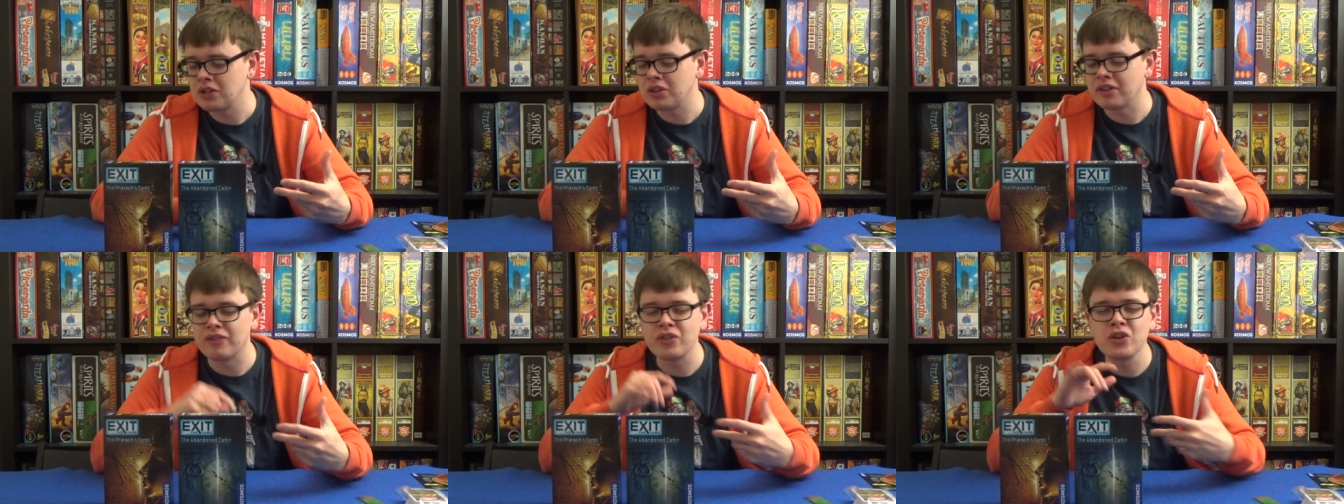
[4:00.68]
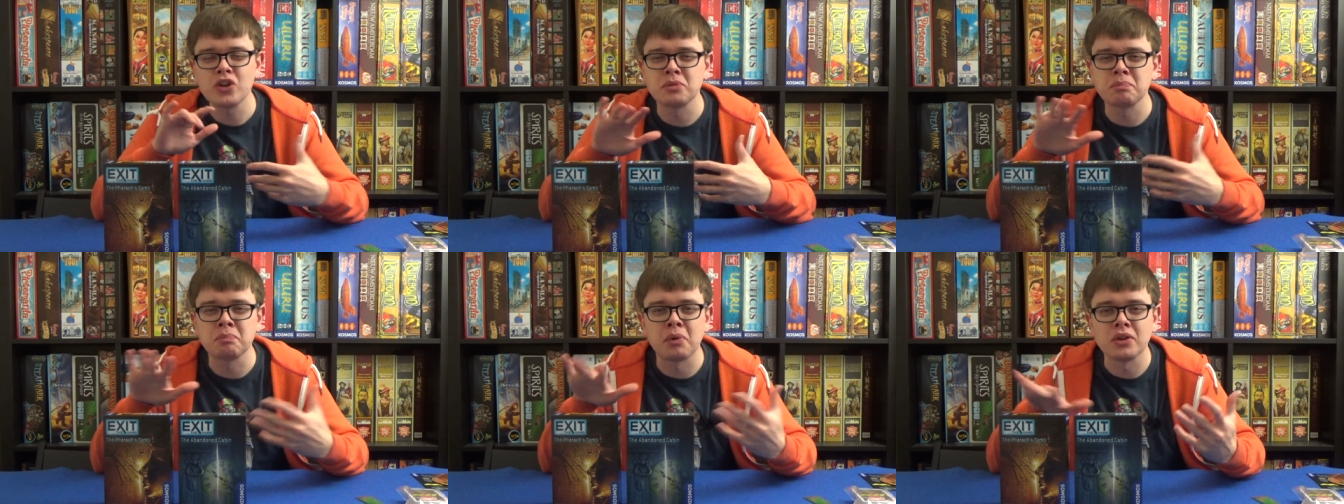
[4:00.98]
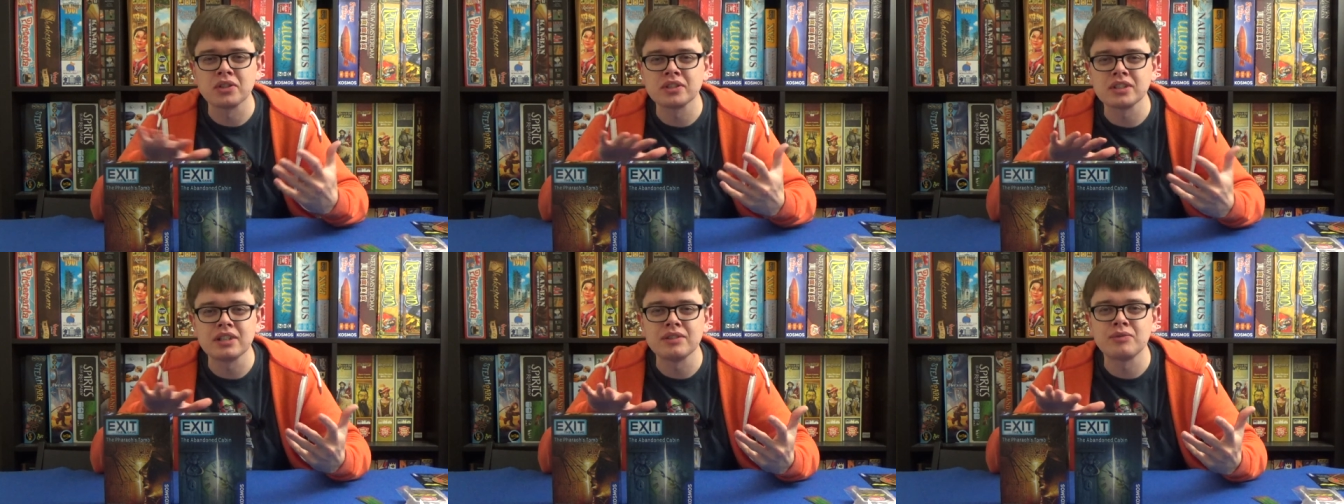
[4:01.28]
you the first
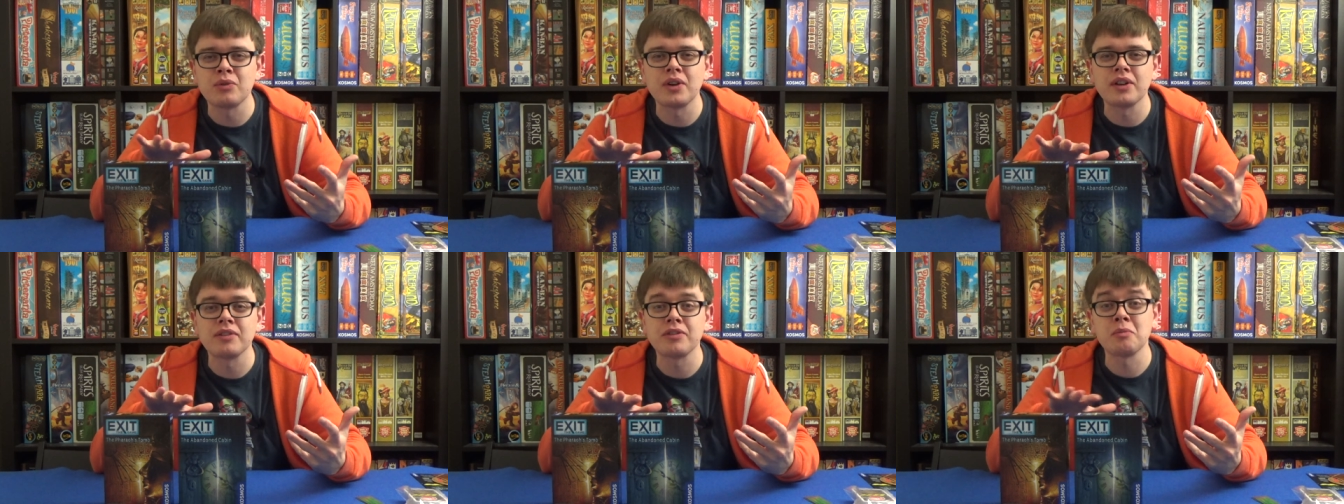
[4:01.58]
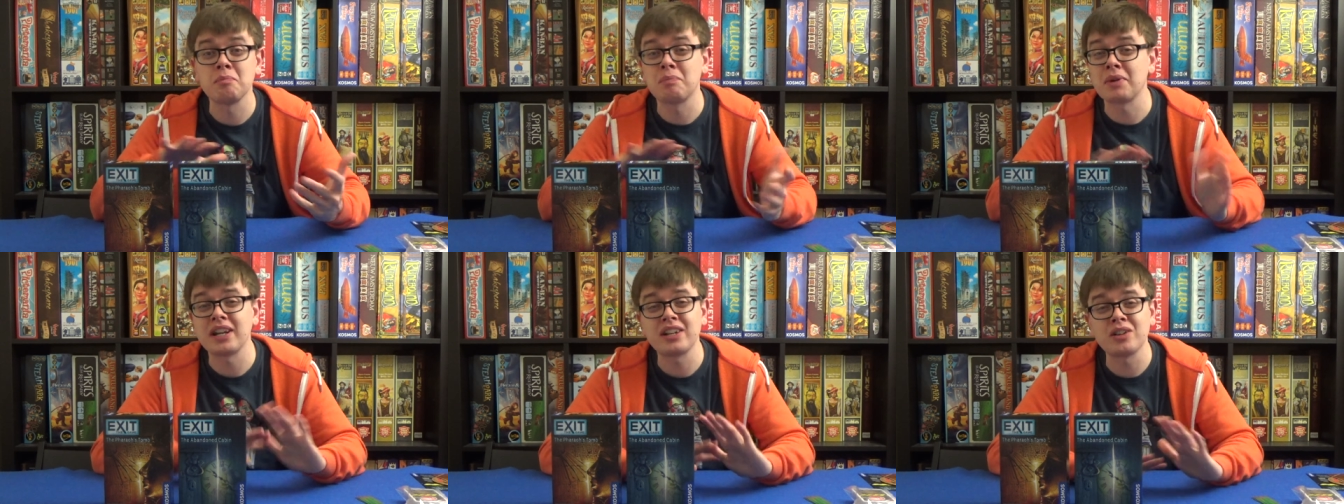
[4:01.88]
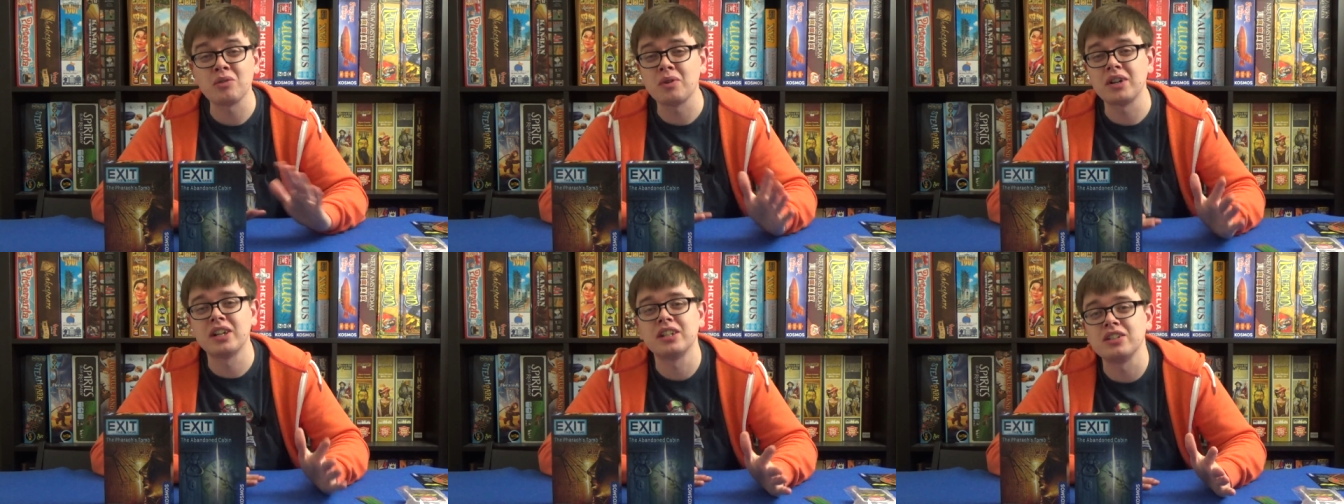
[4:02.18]
puzzle of one of them, but I
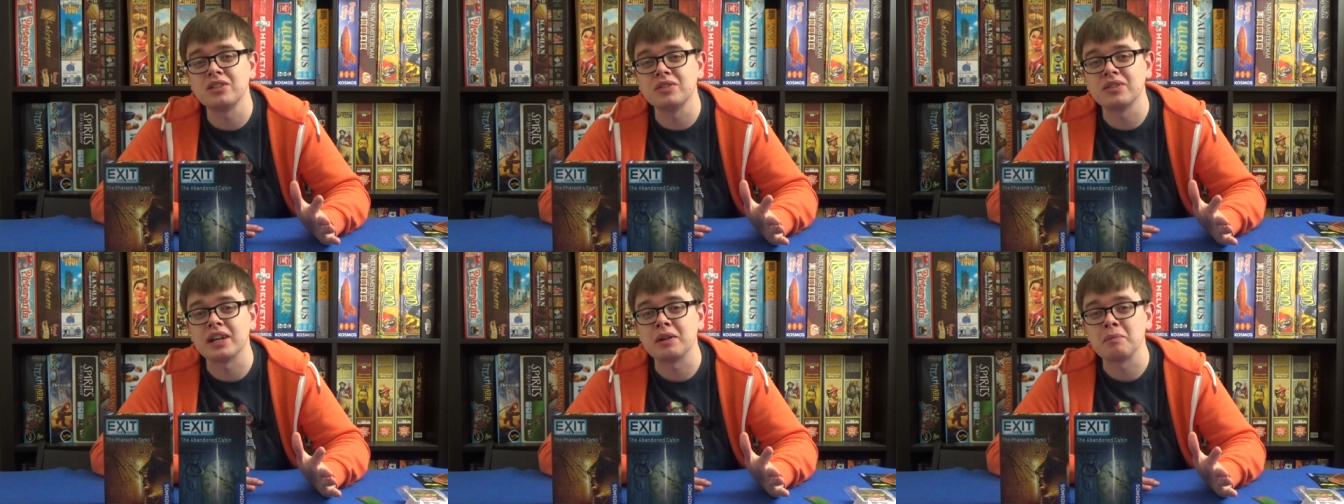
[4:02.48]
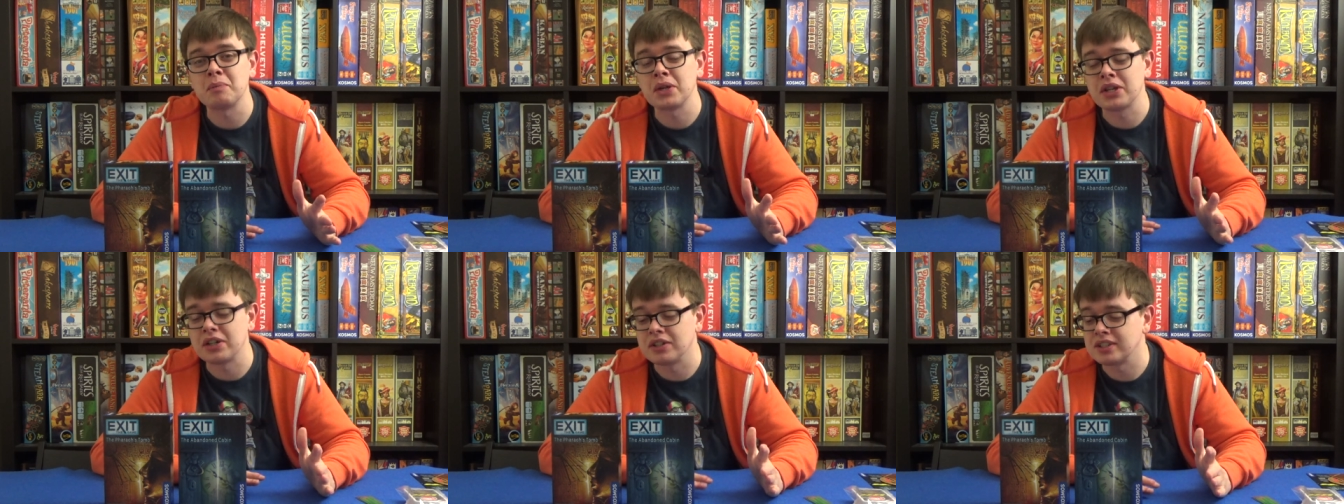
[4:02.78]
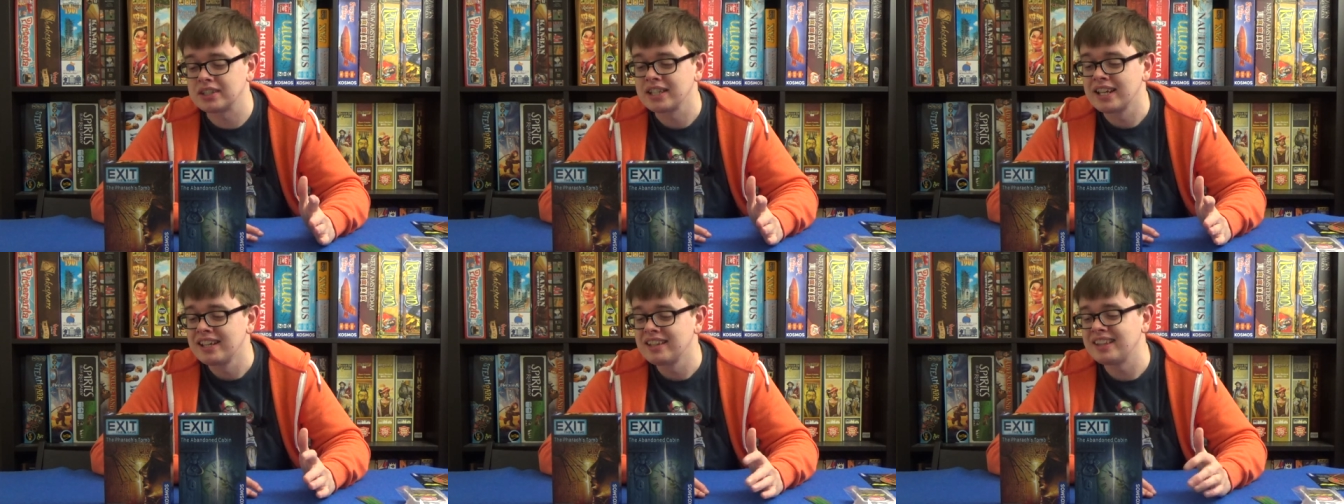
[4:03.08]
don't want to do that
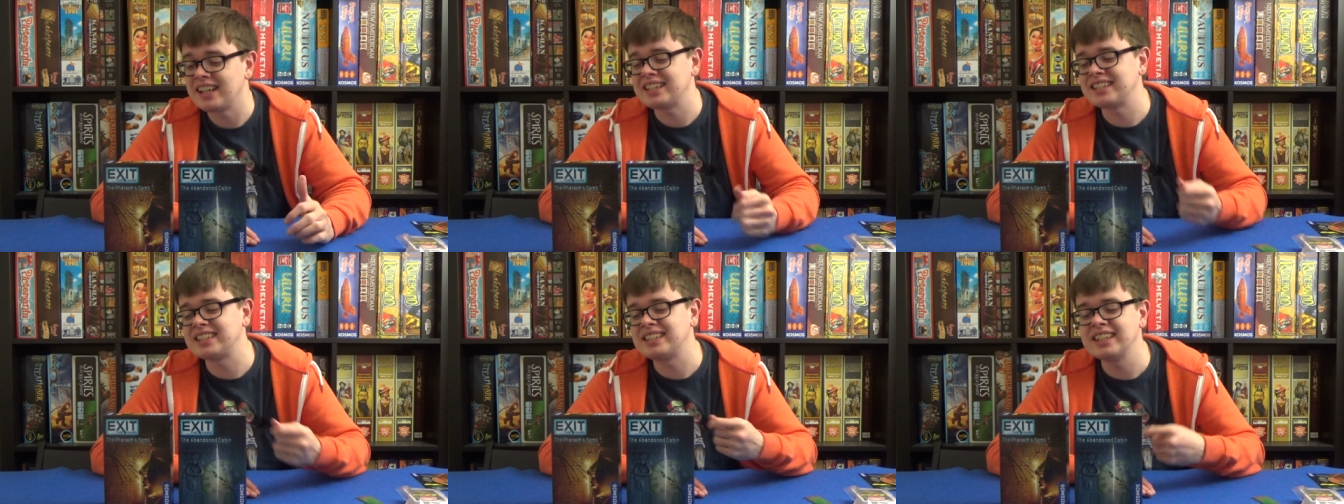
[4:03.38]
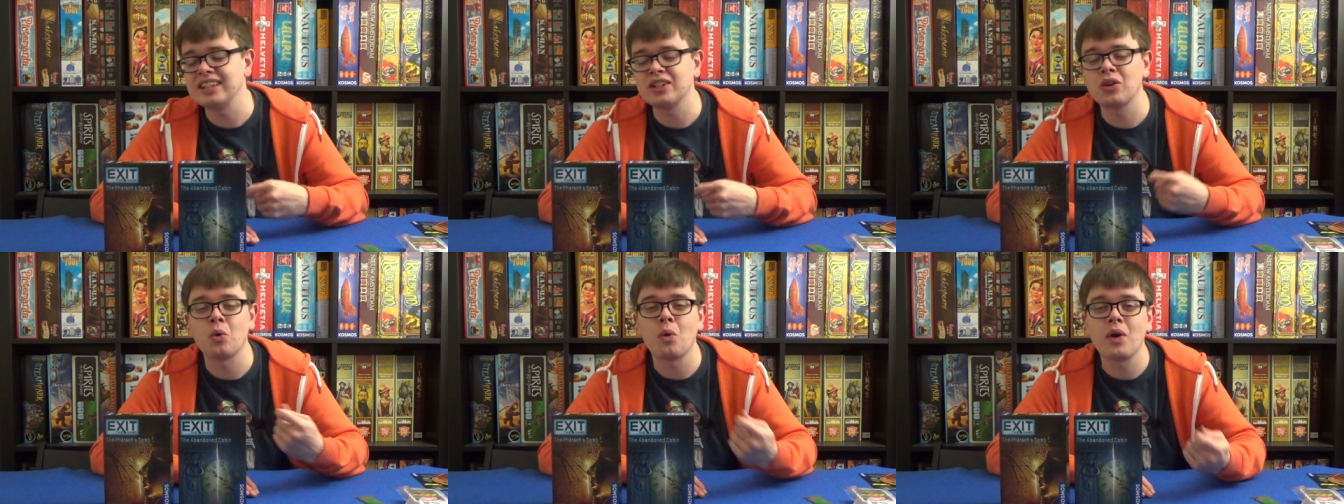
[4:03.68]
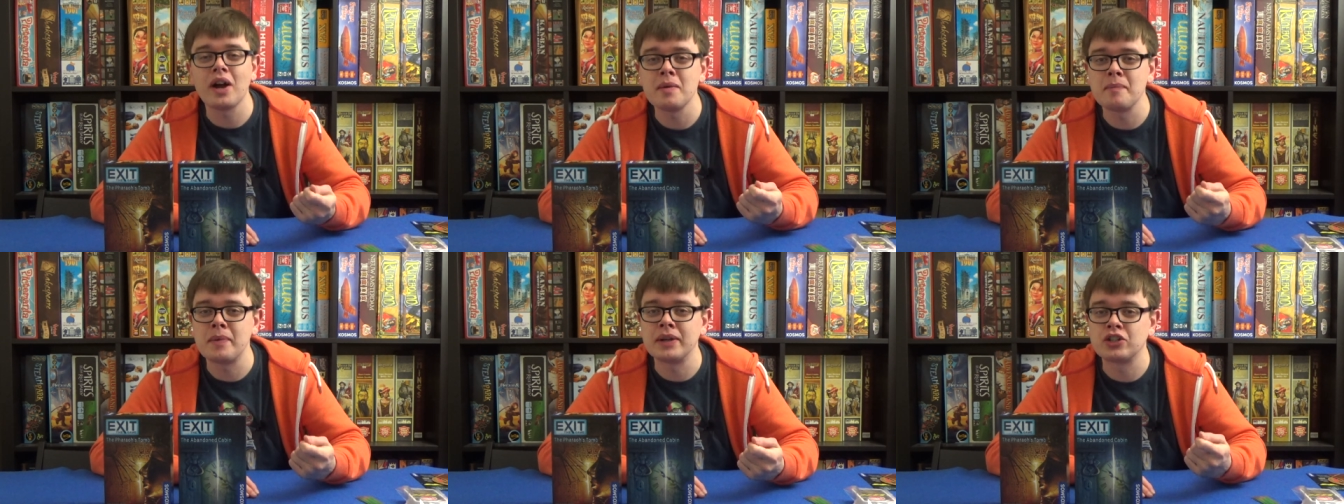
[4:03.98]
because that's still
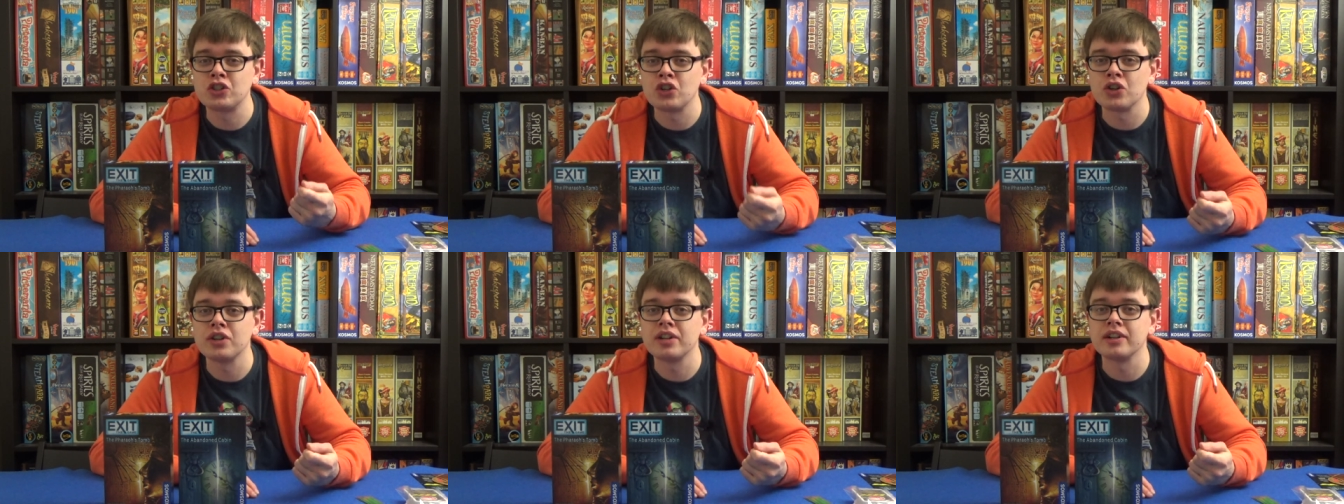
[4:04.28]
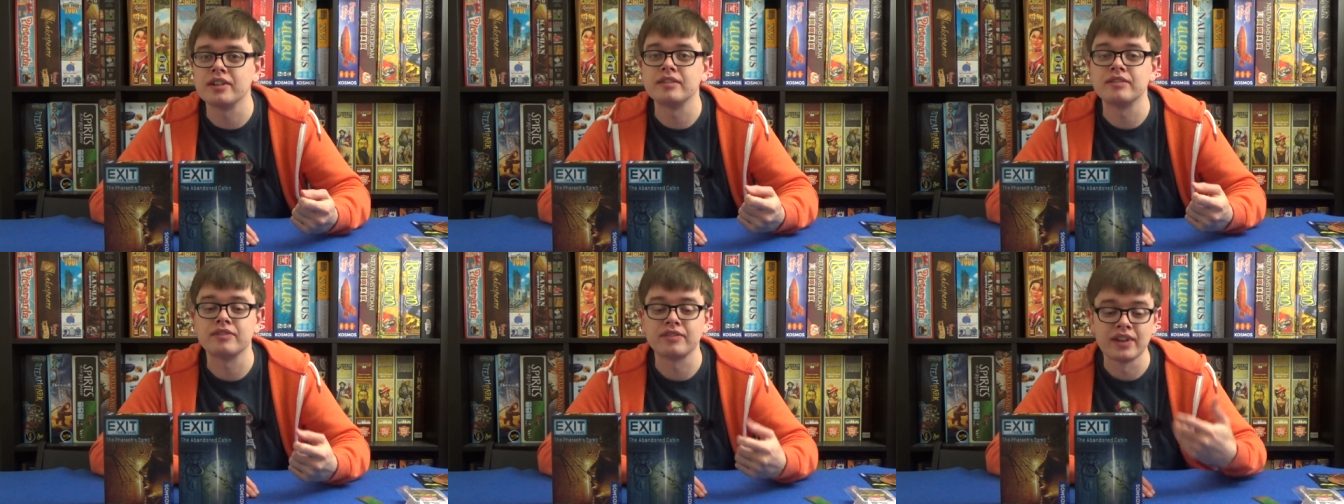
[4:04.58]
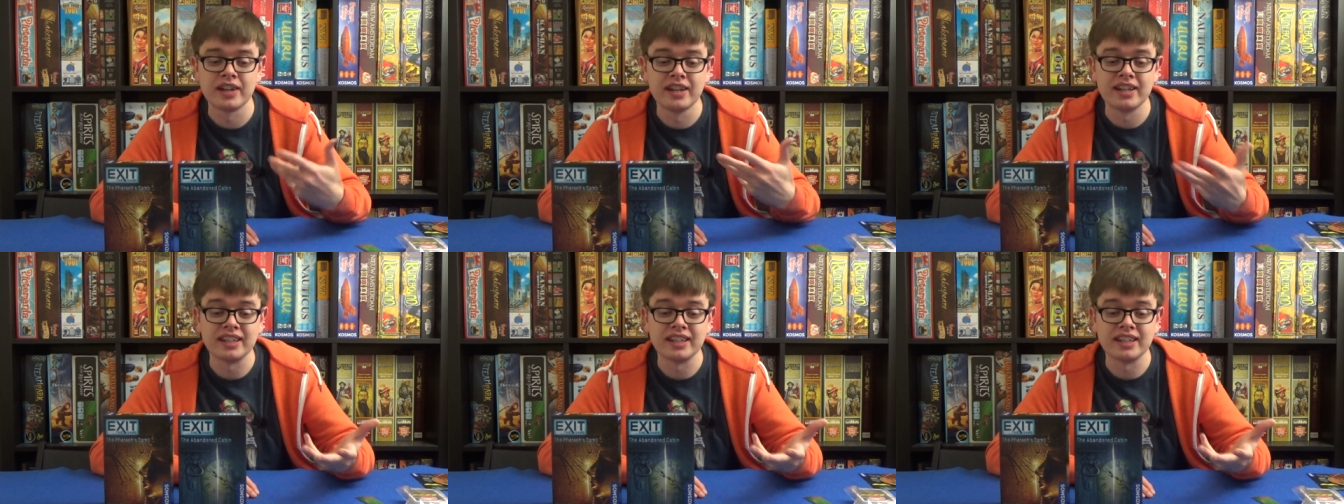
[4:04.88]
quite a big chunk of